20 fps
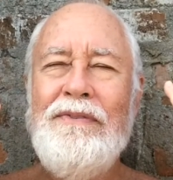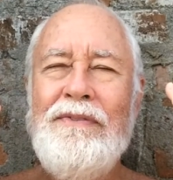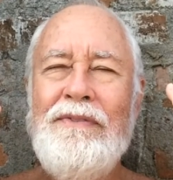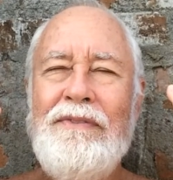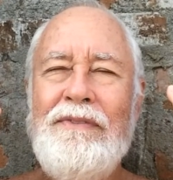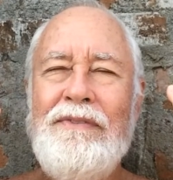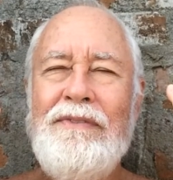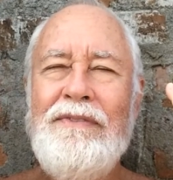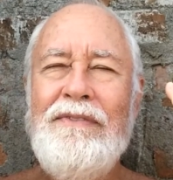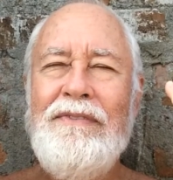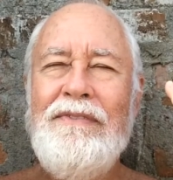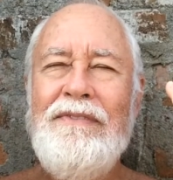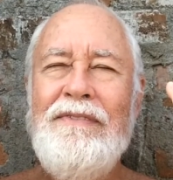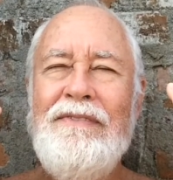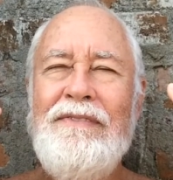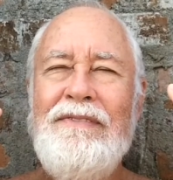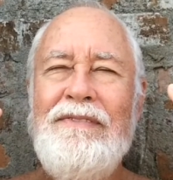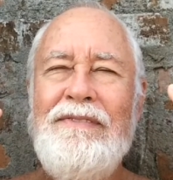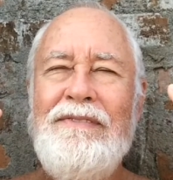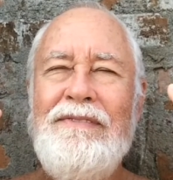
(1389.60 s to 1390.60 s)

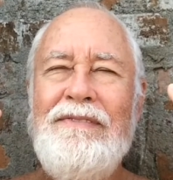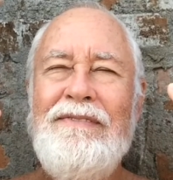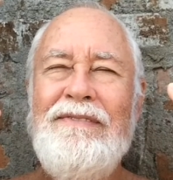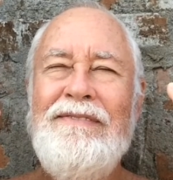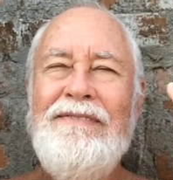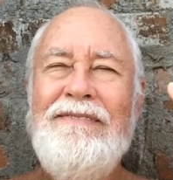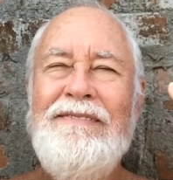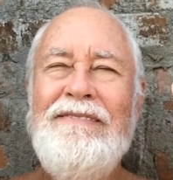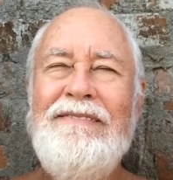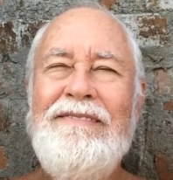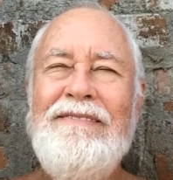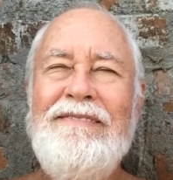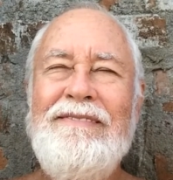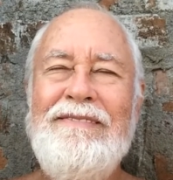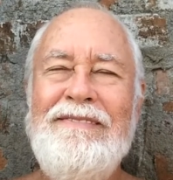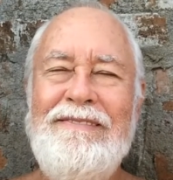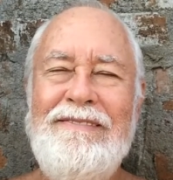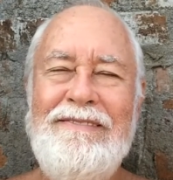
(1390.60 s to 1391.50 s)
(no one is talking)